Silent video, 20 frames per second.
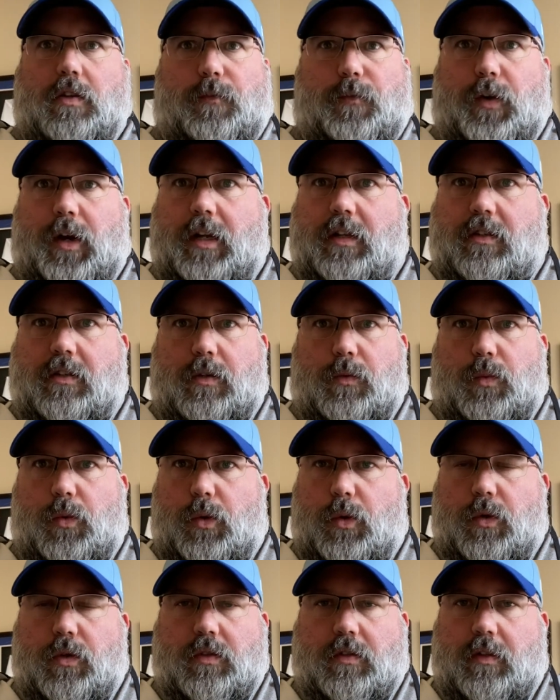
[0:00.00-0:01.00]
forgets the
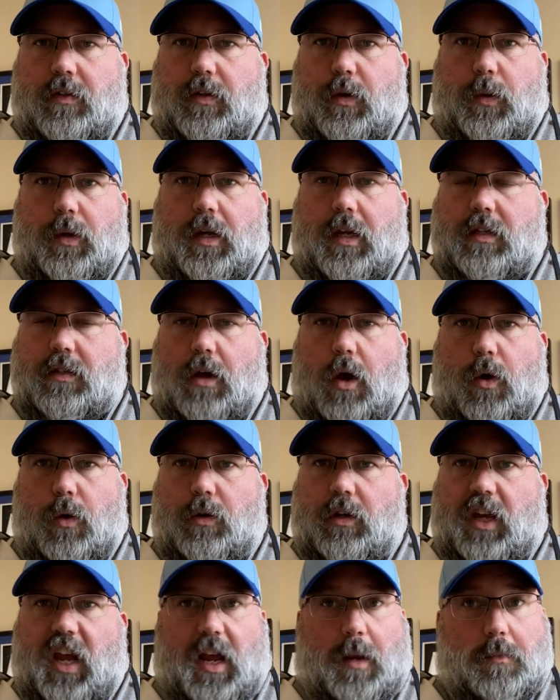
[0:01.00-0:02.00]
rules to doing his
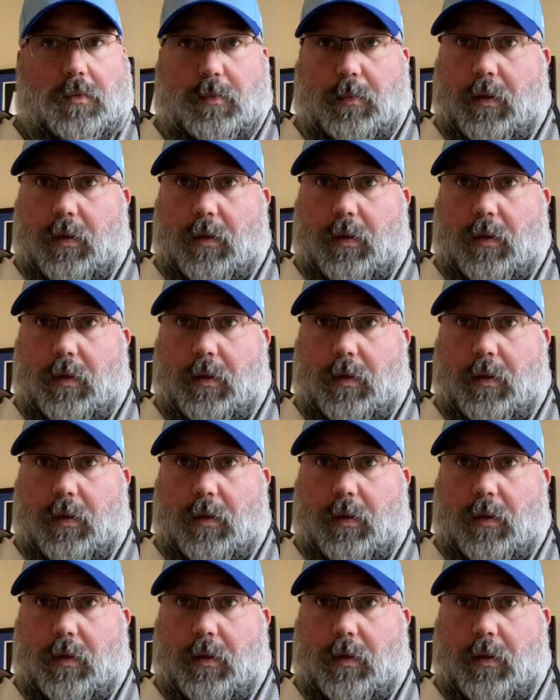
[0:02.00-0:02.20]
own games,